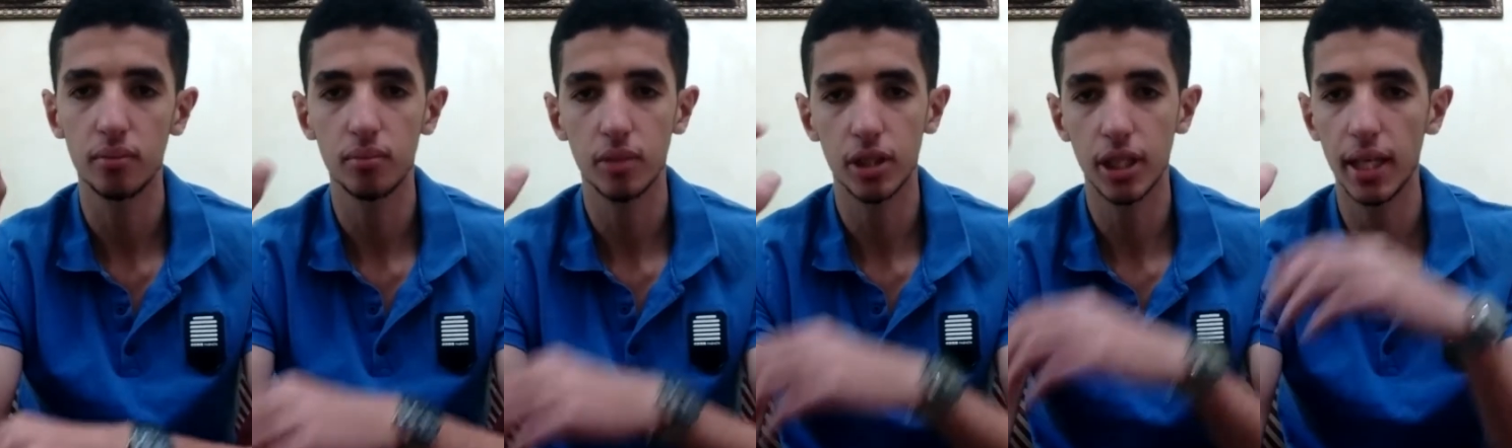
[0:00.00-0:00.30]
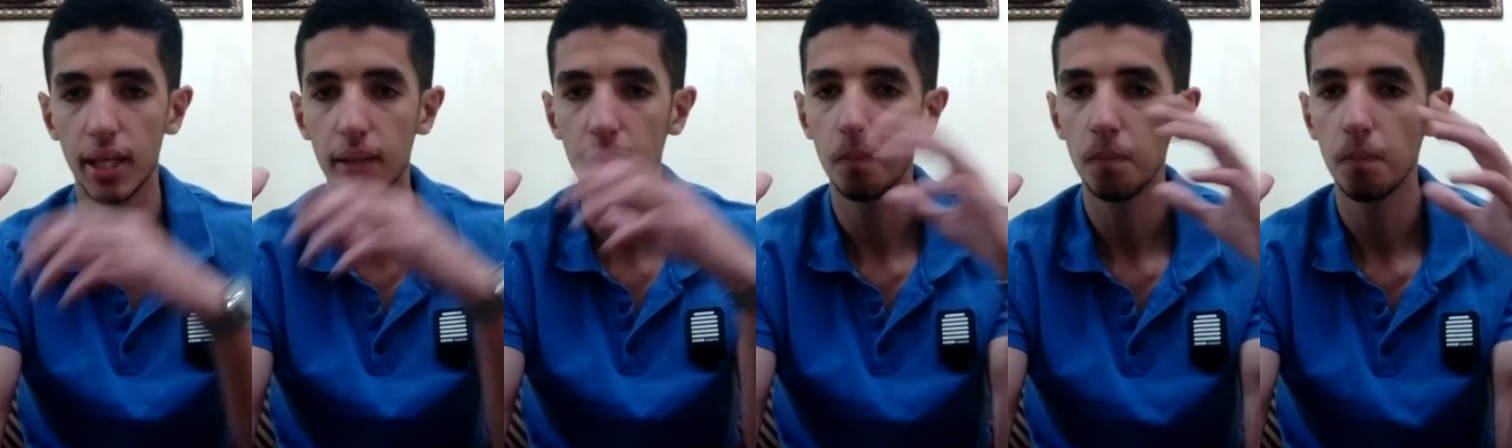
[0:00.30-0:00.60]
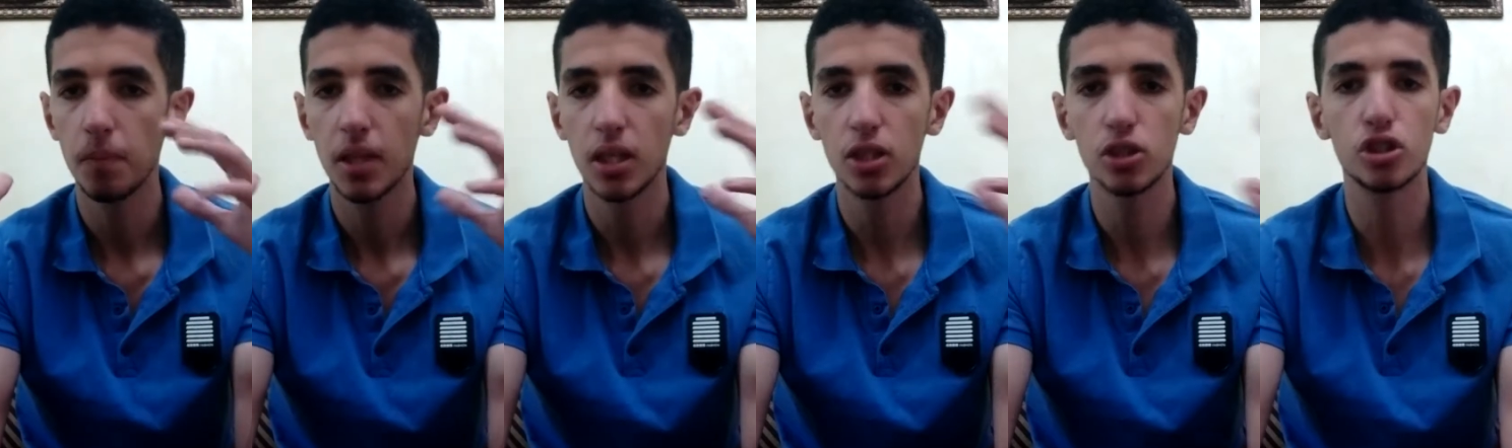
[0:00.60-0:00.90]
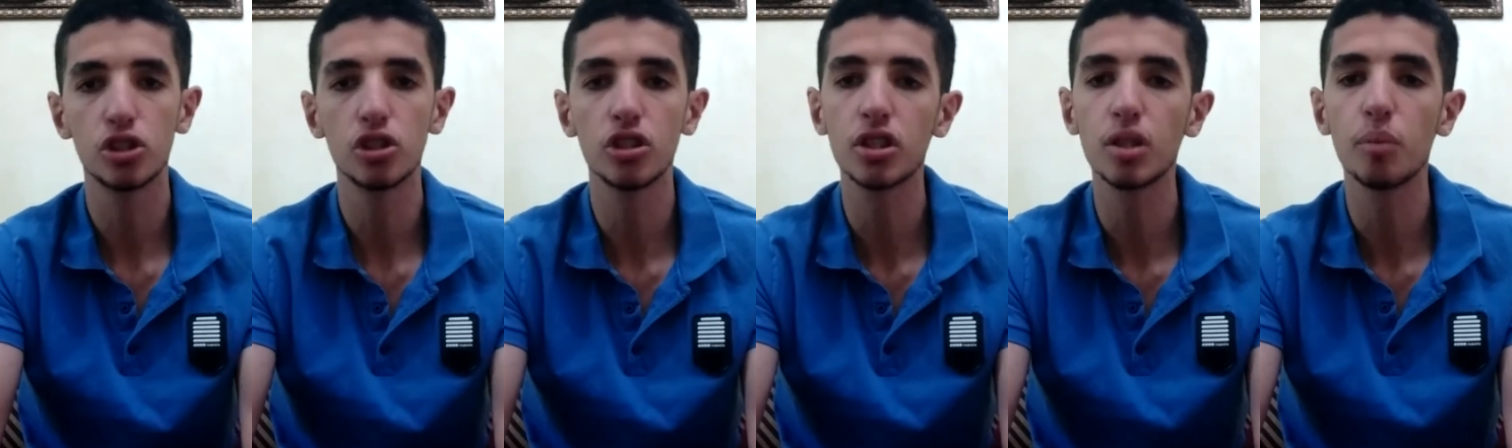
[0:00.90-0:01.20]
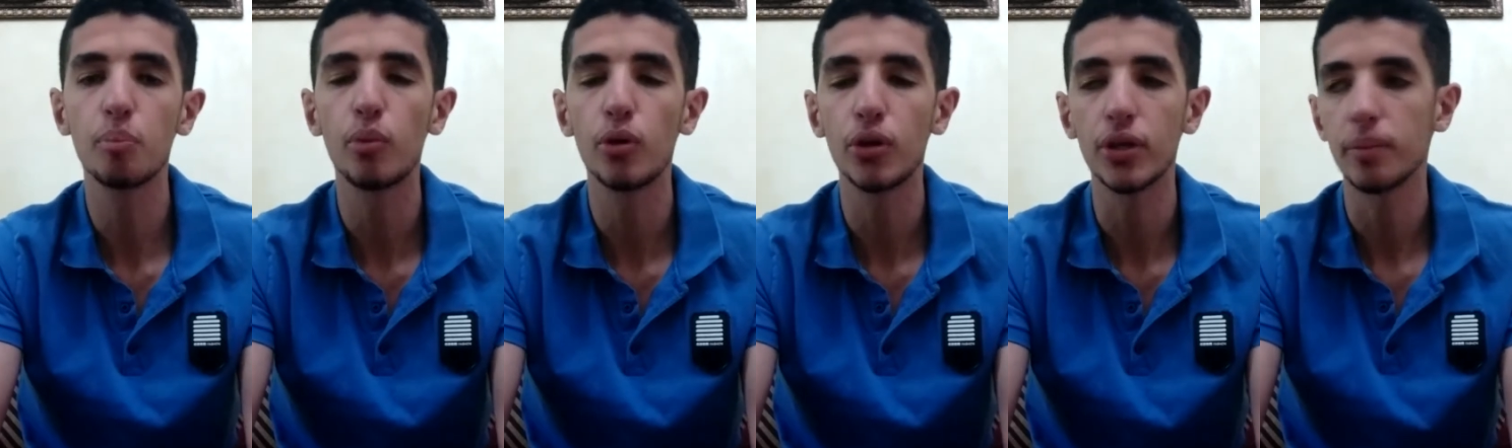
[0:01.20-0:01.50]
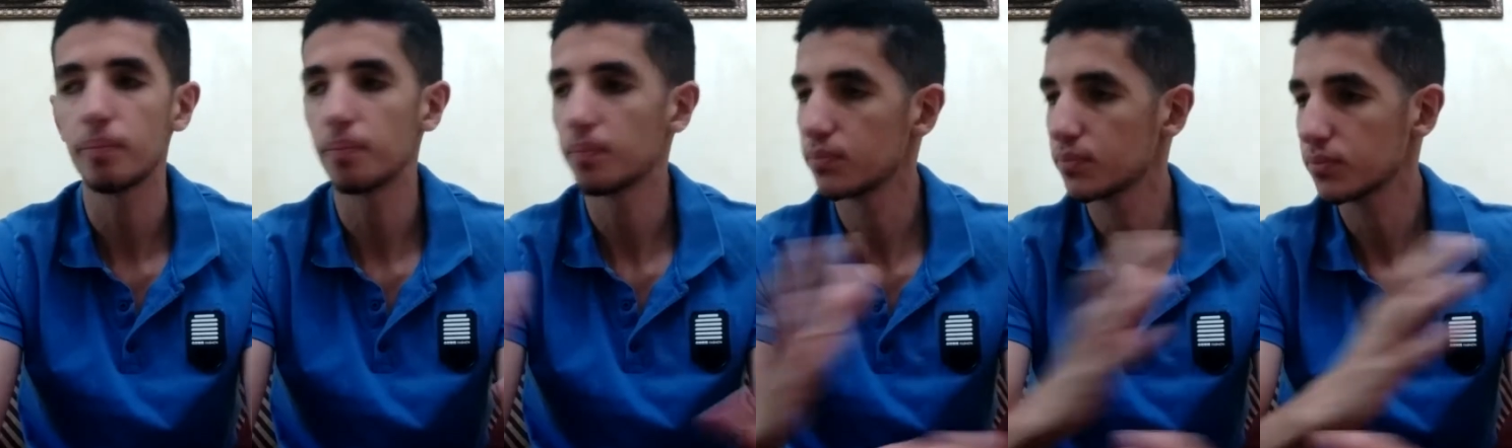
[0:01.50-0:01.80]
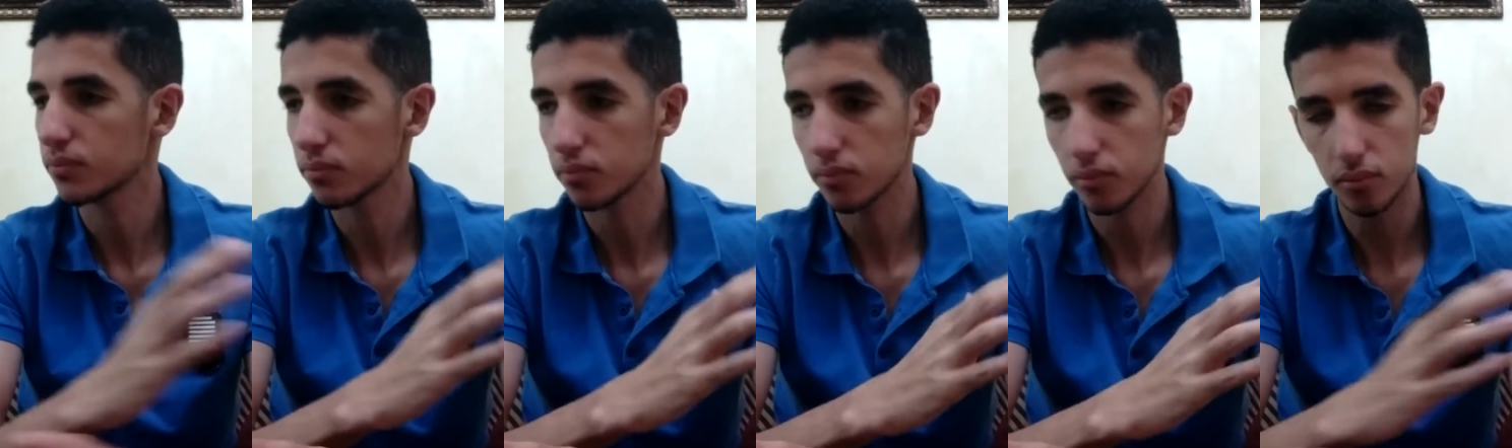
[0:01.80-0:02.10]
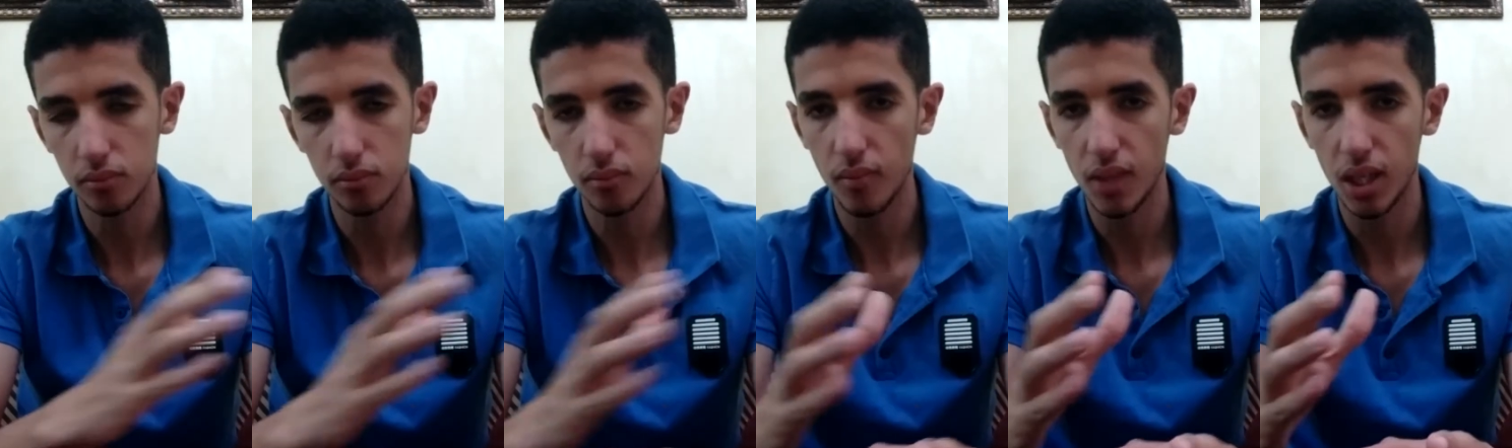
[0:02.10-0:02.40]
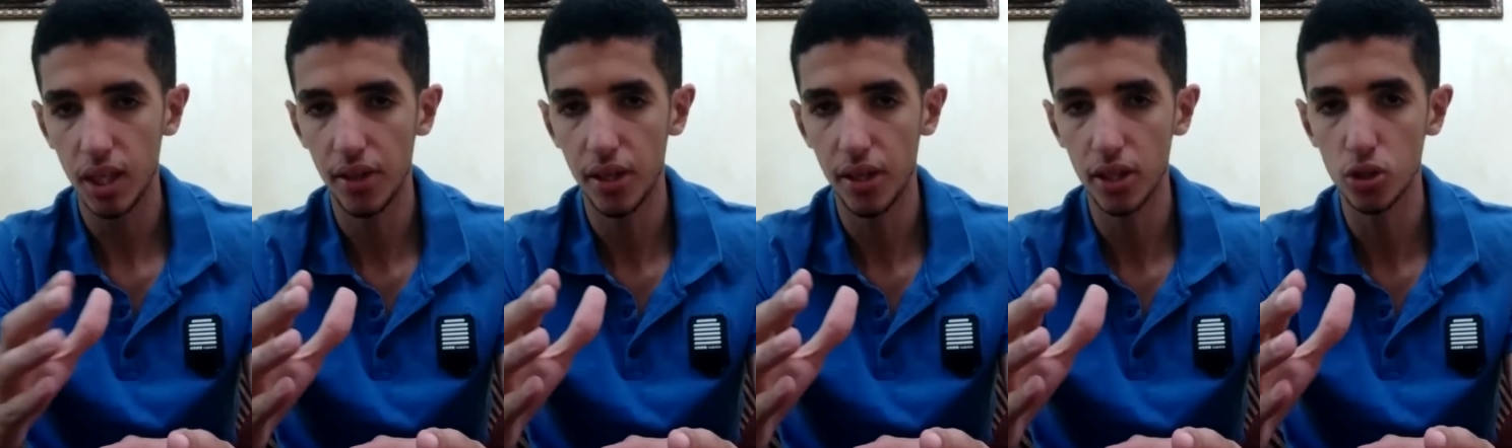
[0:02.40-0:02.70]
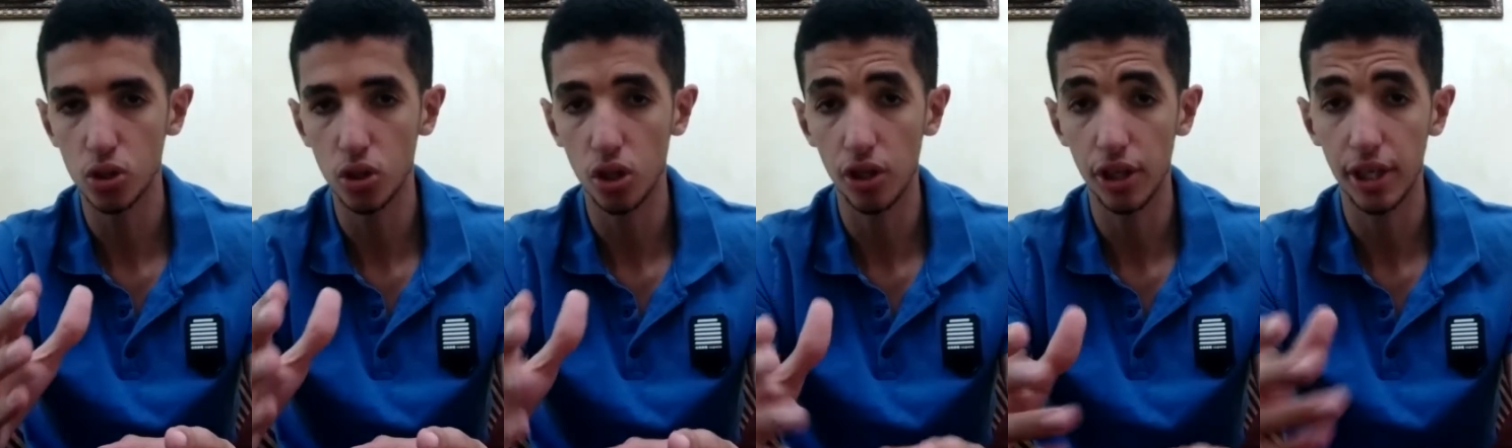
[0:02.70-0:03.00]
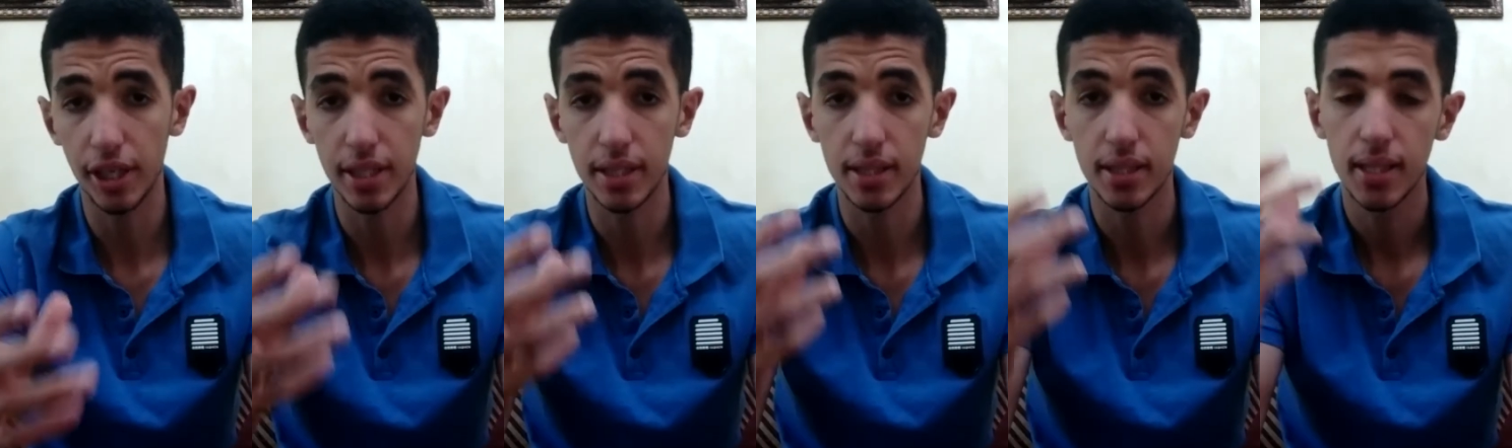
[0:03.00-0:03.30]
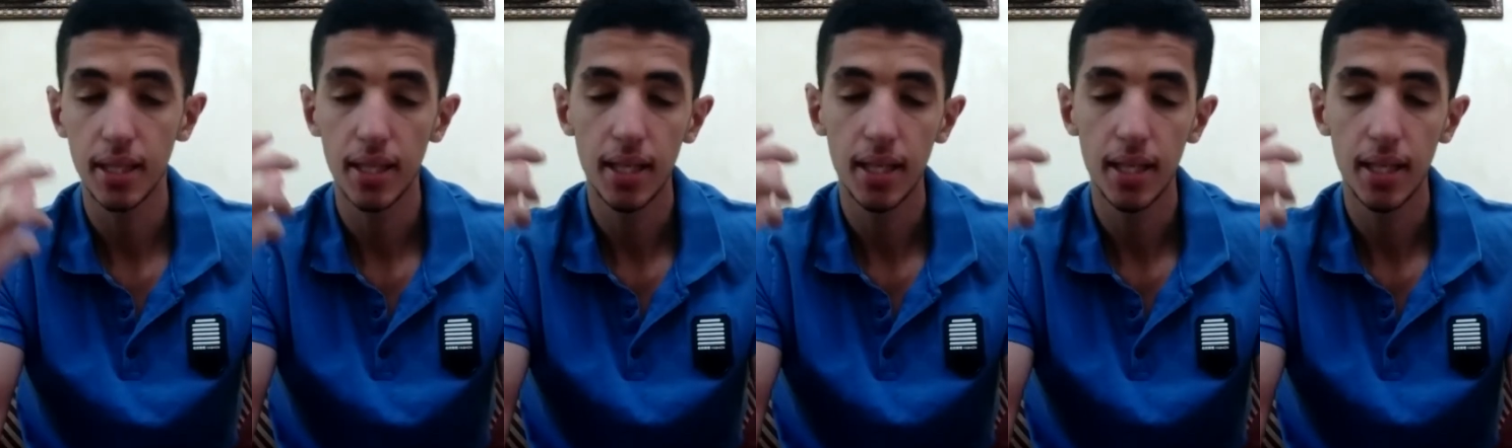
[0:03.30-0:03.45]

Okay, it's just a point. That's all it is.